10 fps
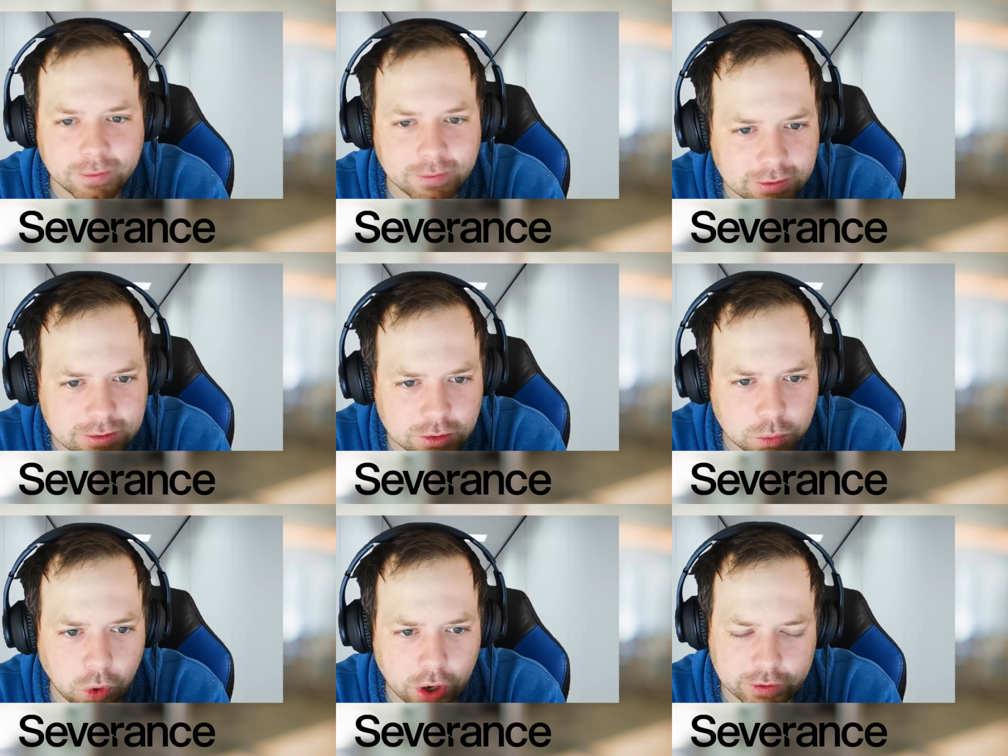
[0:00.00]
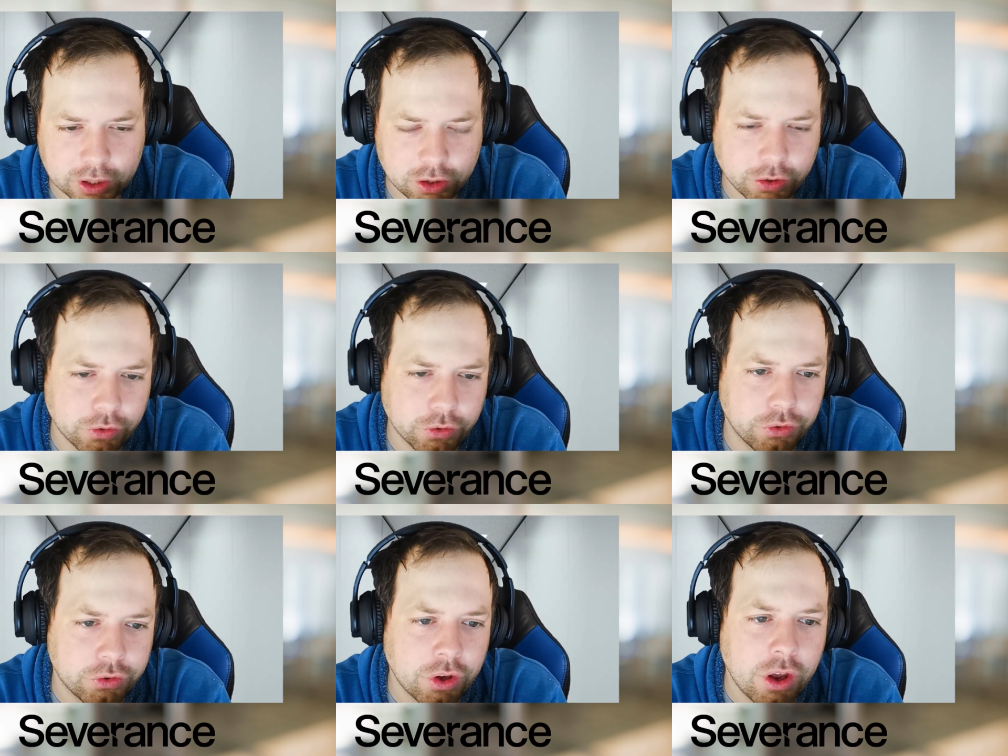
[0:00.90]
this is one of the
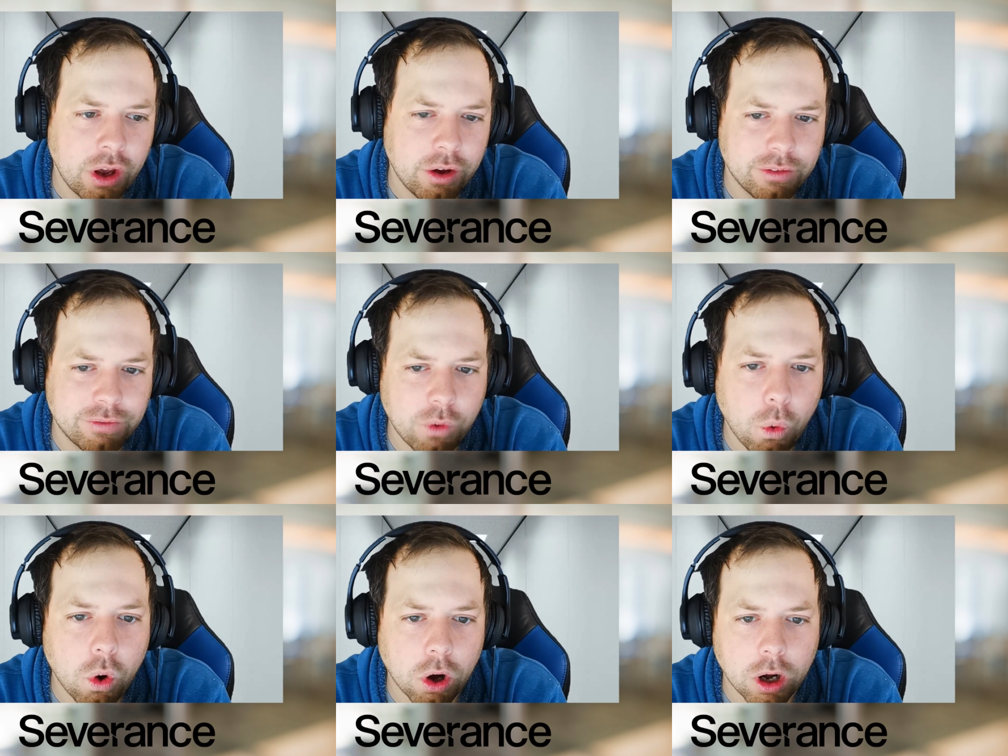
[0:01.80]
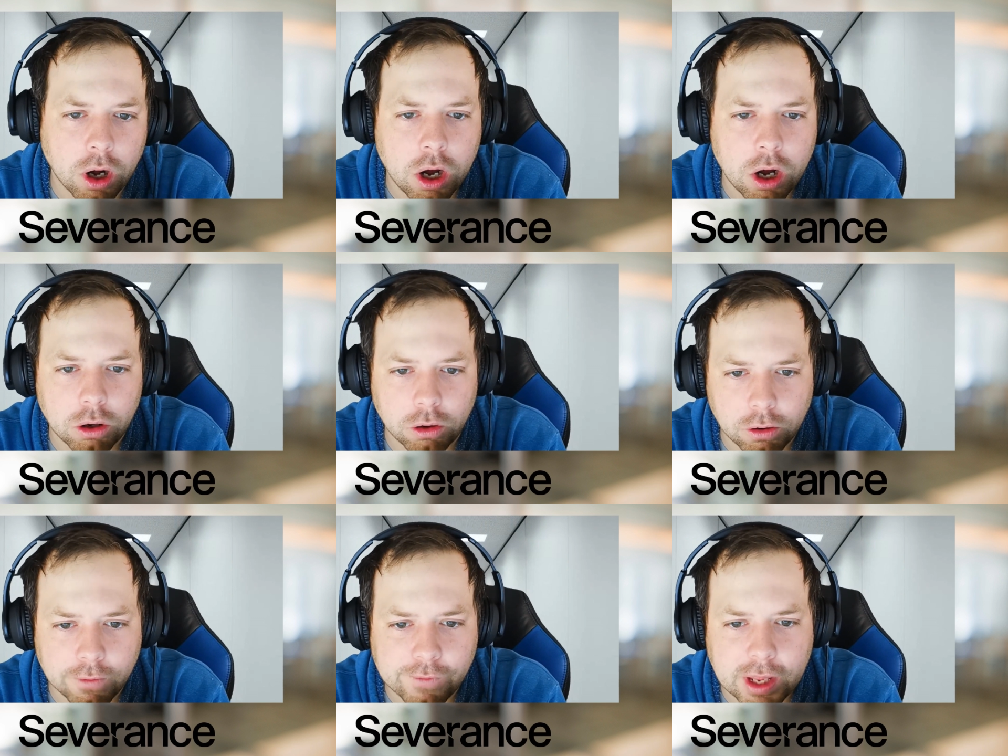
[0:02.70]
clues for
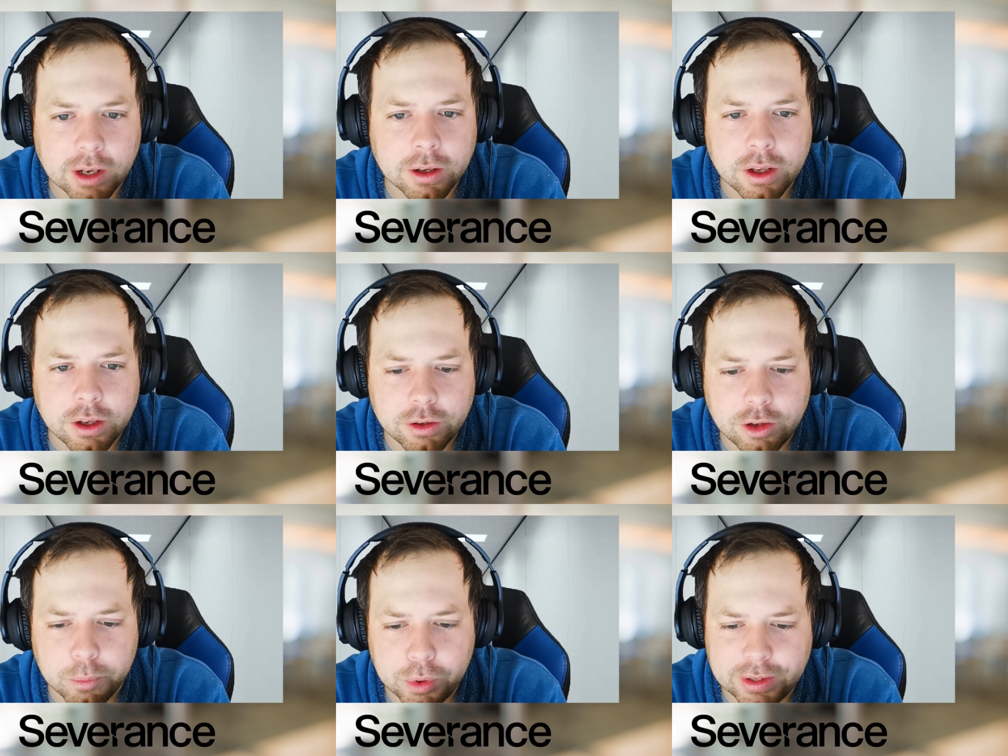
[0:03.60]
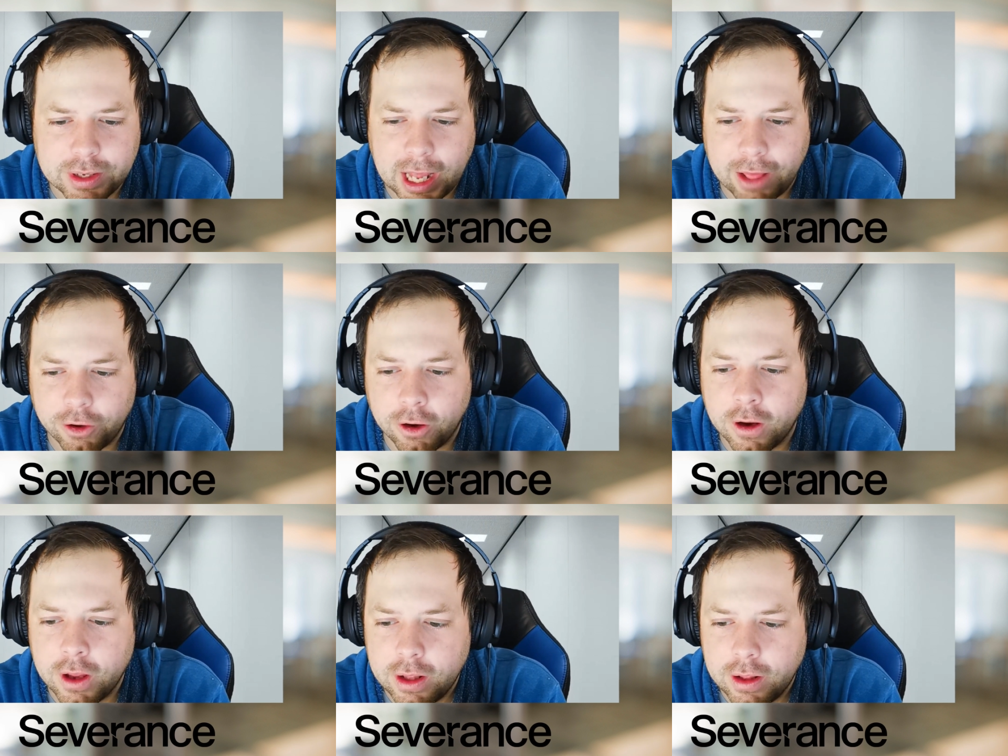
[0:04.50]
Irving to put together
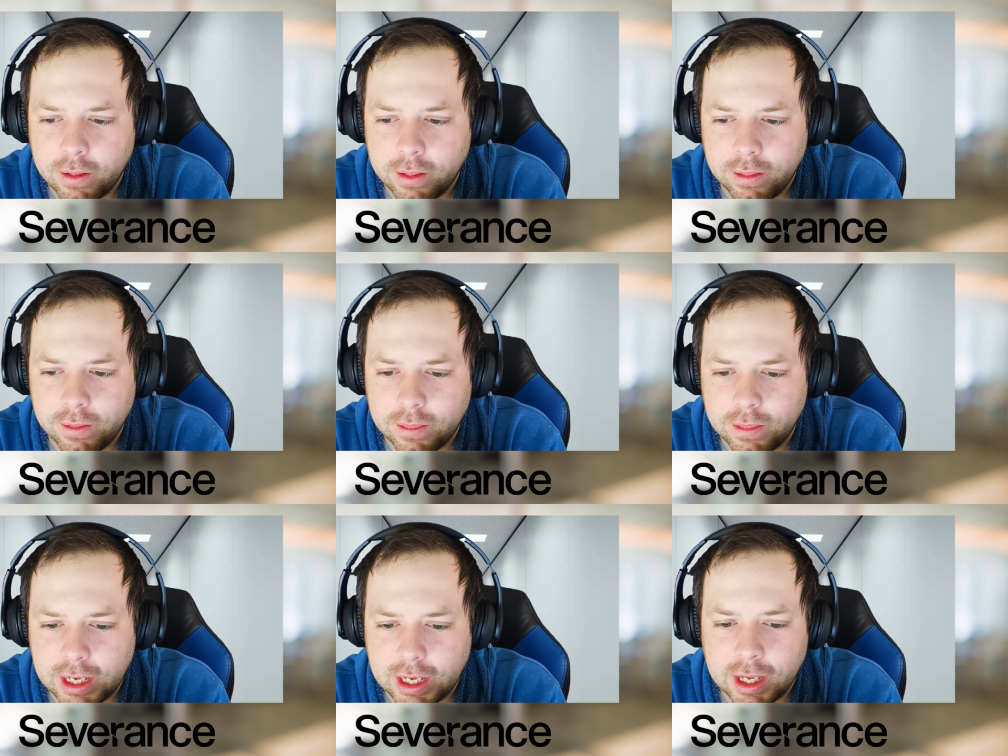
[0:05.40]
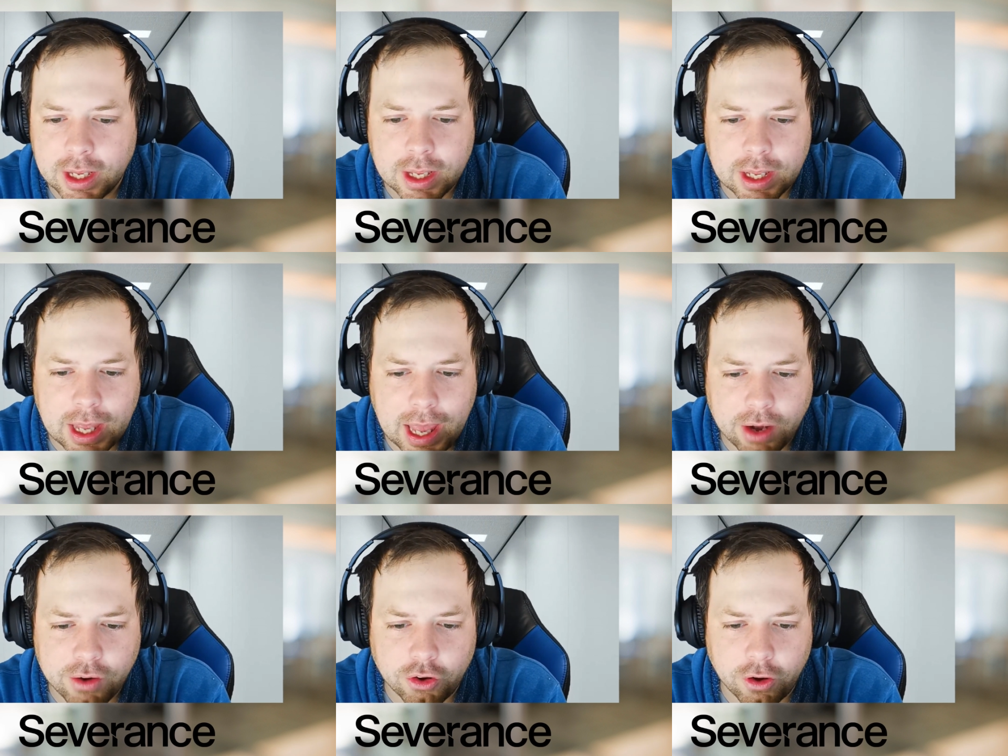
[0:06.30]
the
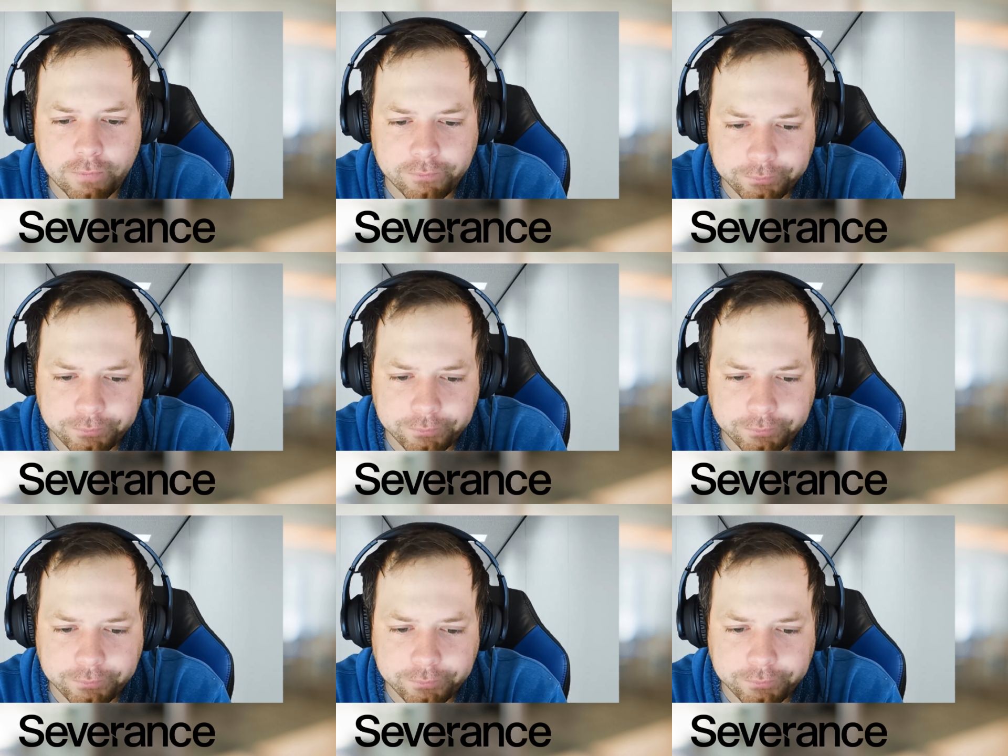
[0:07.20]
answer.